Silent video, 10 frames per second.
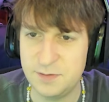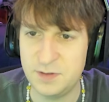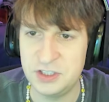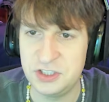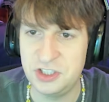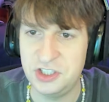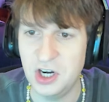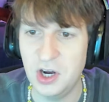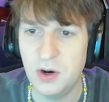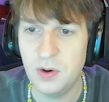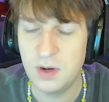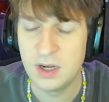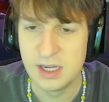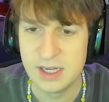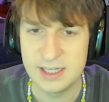for show.
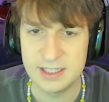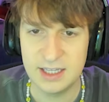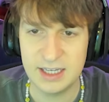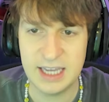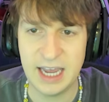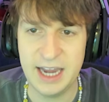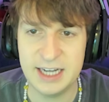The gang